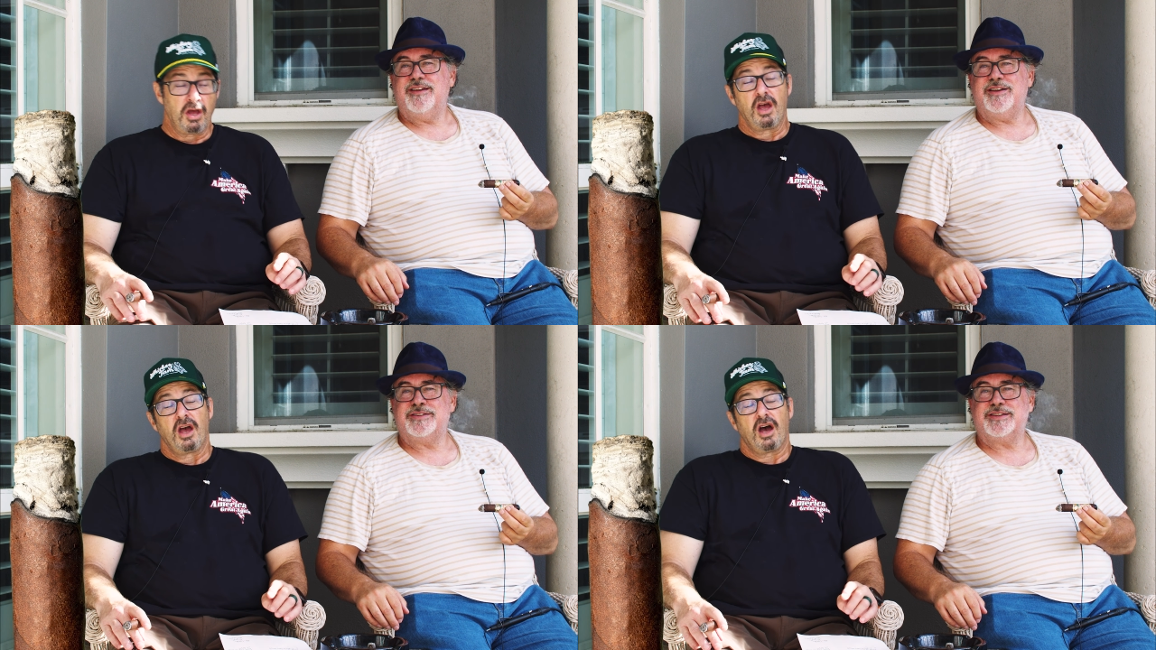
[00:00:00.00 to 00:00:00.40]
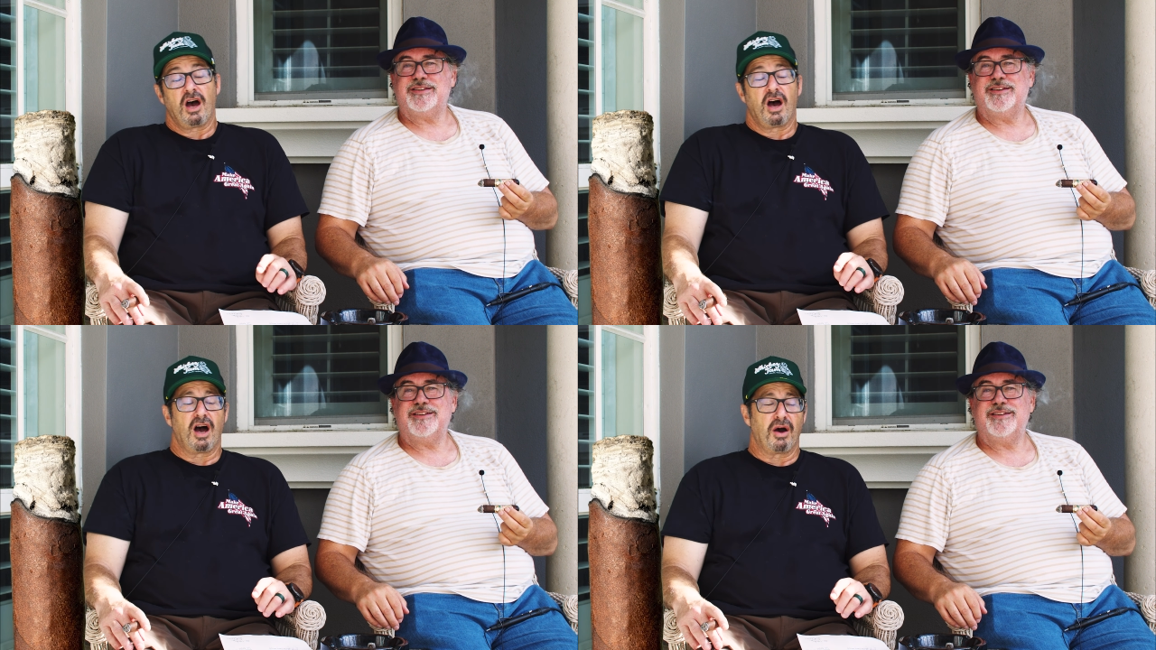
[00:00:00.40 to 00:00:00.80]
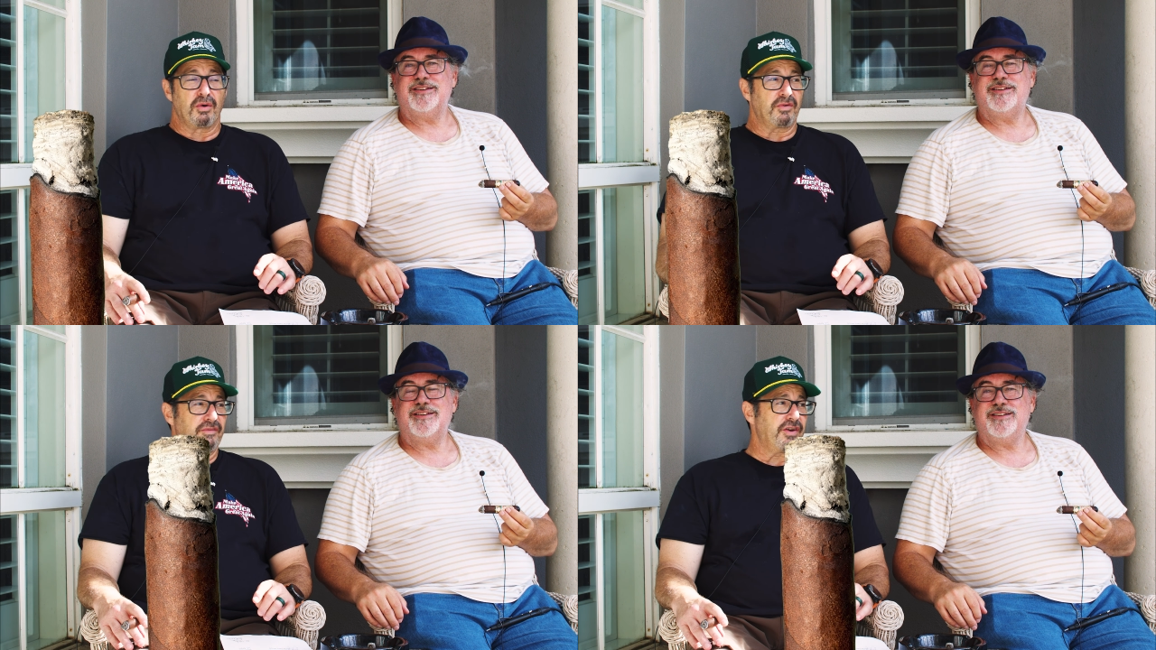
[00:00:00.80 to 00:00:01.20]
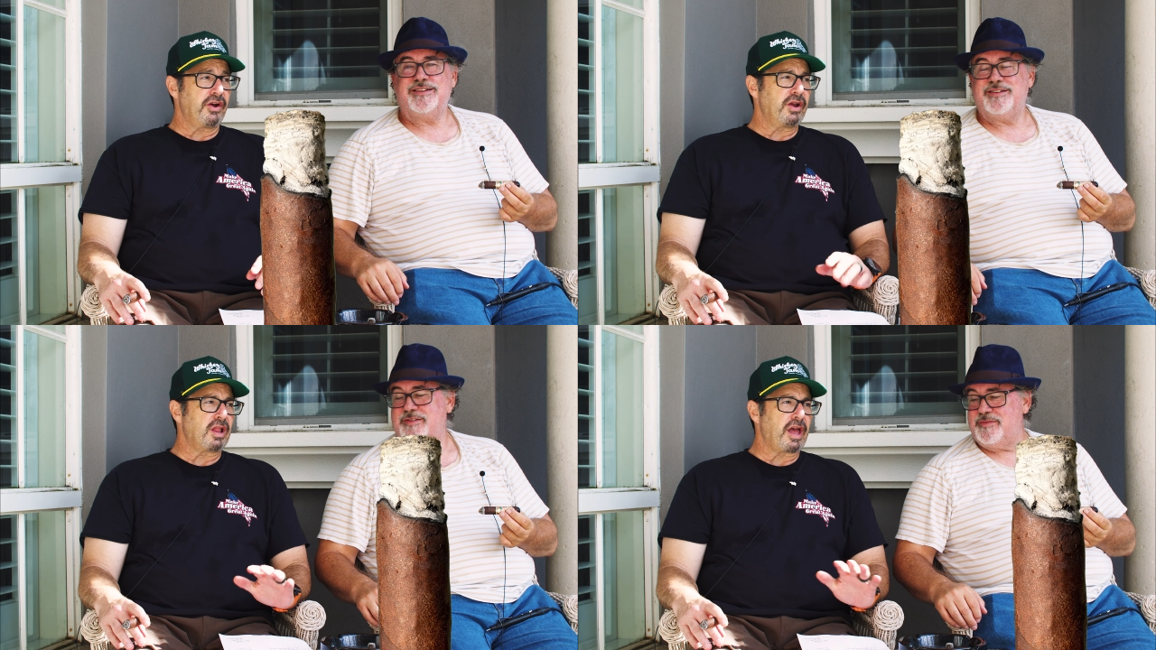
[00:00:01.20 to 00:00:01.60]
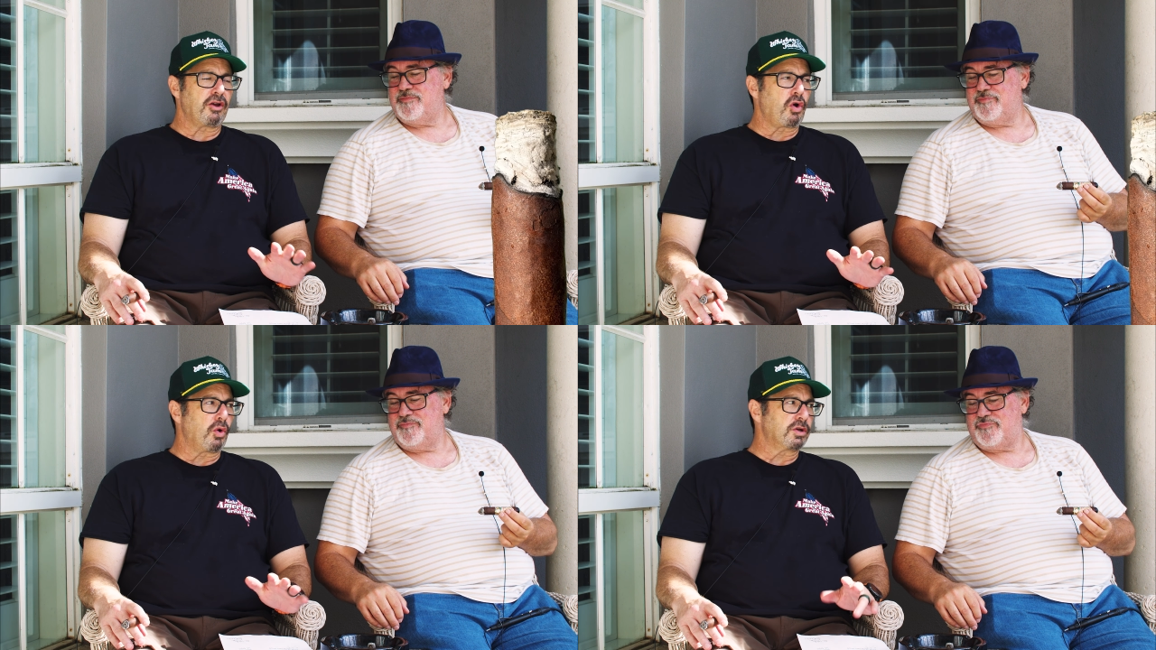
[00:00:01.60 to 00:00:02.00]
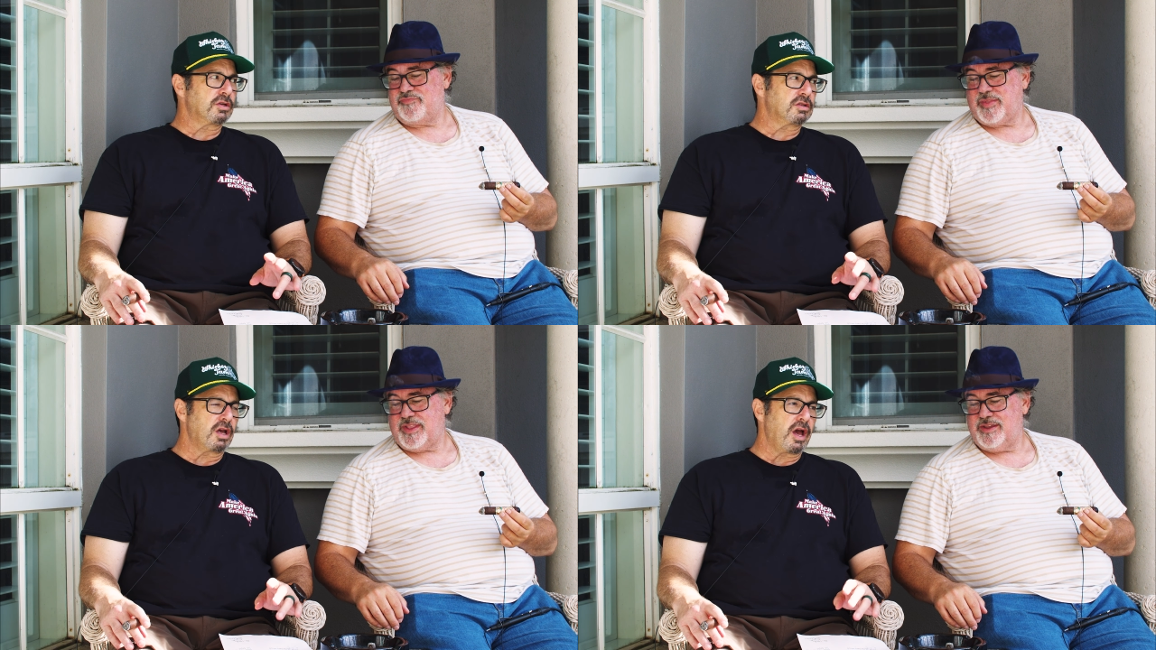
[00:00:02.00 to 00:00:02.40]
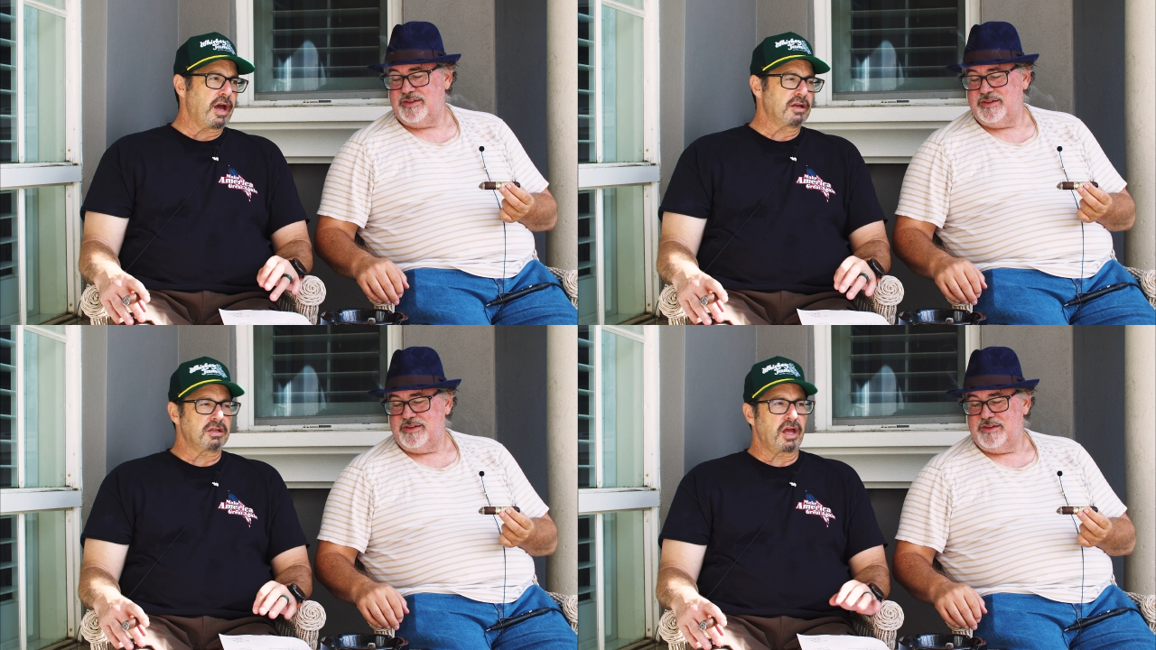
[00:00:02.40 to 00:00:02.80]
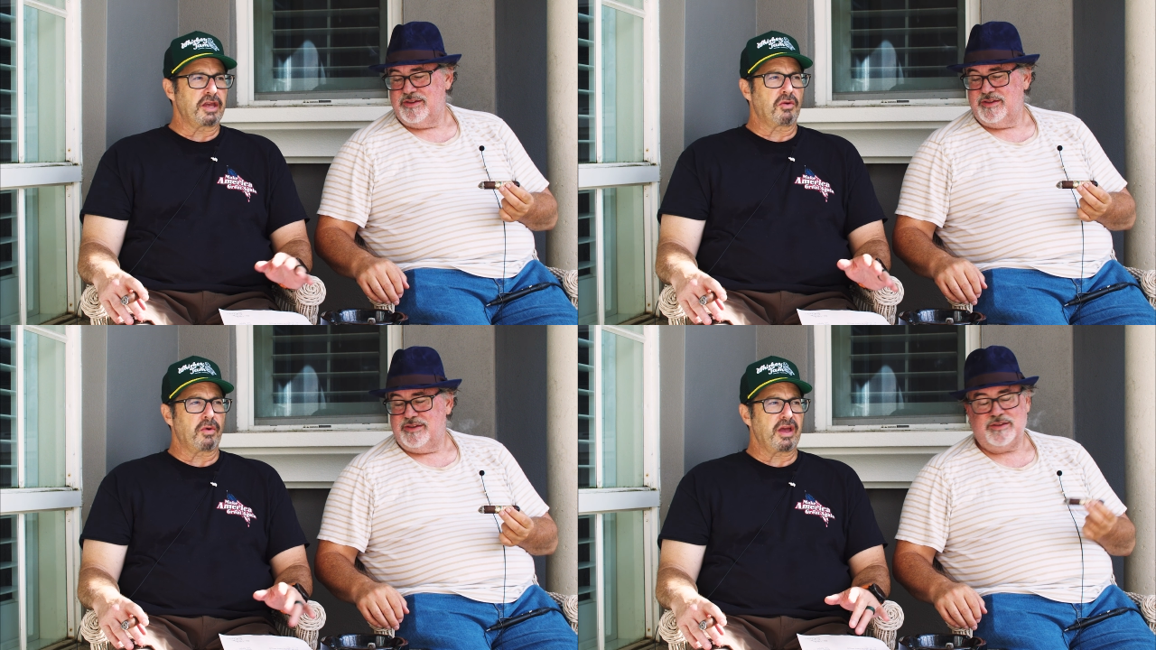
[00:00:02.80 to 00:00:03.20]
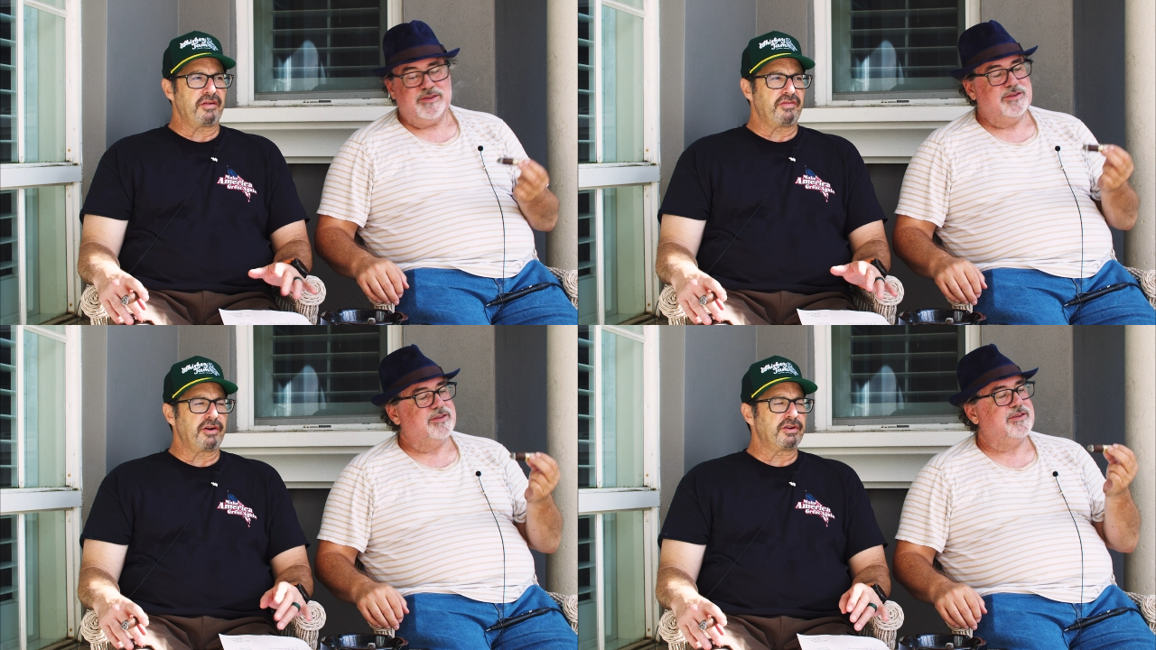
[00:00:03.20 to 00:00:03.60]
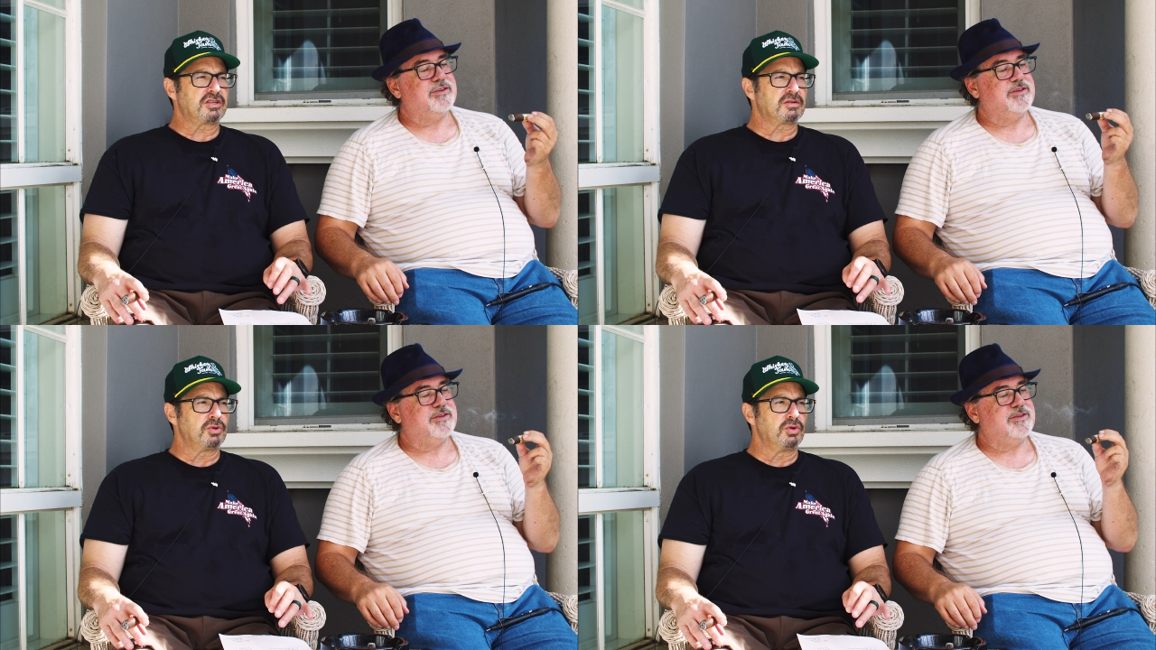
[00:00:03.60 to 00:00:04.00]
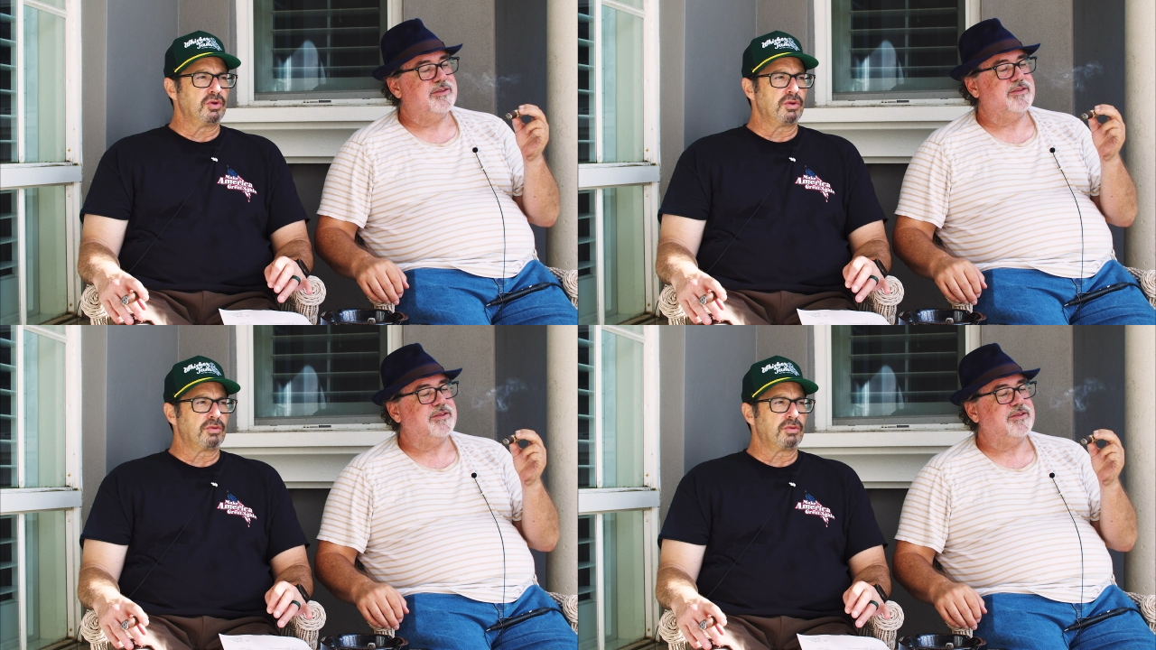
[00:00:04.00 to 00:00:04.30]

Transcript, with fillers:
Speaker 1: Yes. Uh, very light, gorgeous ash, light gray, very smooth,